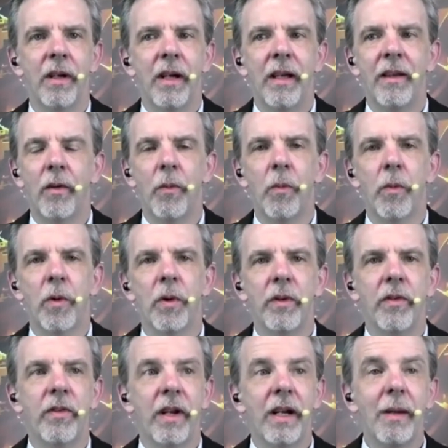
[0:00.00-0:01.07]
The world
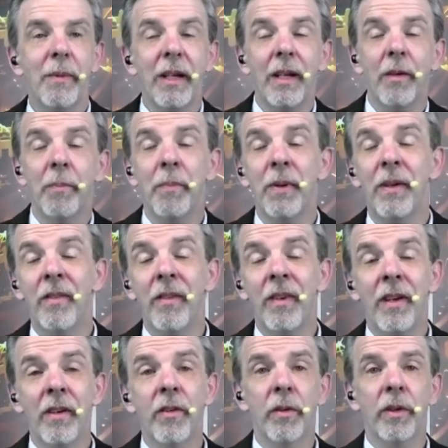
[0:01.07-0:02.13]
is dynamic, and then
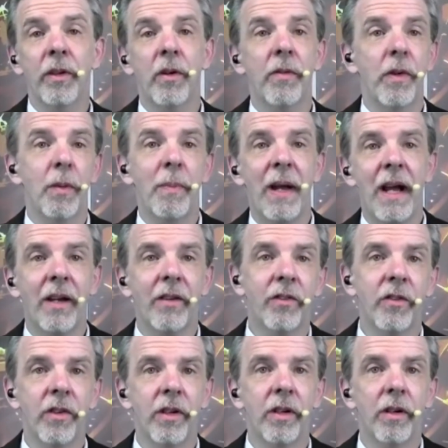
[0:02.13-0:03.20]
particularly over the
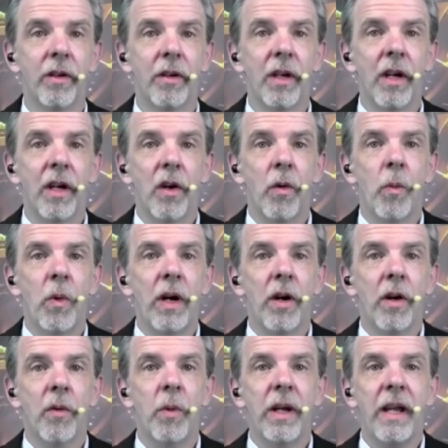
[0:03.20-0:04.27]
past year,
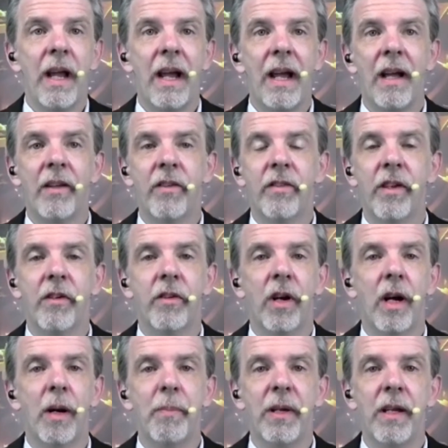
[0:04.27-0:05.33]
where we had such
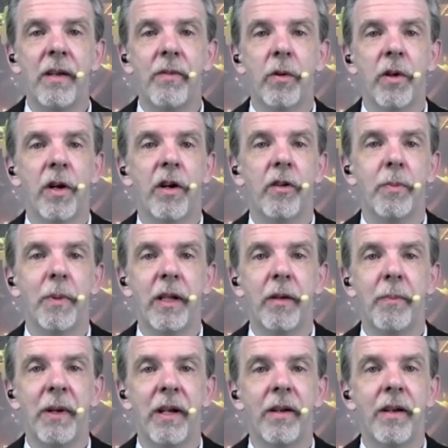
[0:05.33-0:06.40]
upheaval caused by the
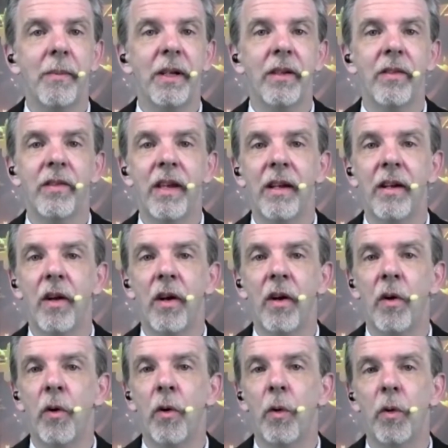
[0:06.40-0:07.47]
pandemic, is that
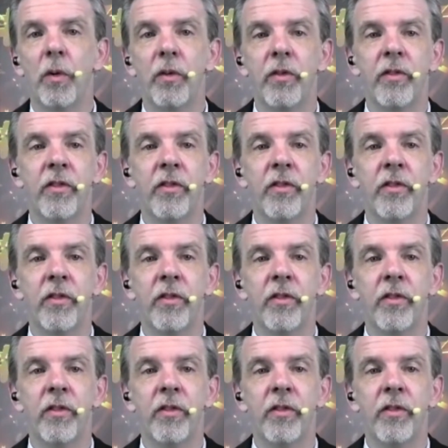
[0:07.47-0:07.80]
whole